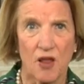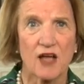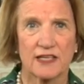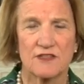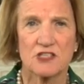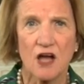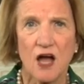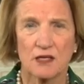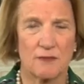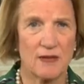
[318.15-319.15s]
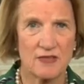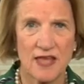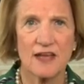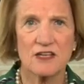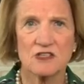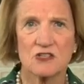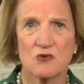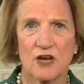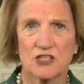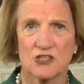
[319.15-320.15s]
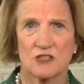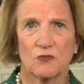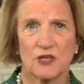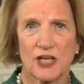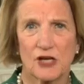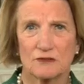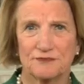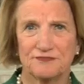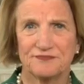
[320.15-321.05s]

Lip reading: blocking the talk. Maybe that is the direction that we go.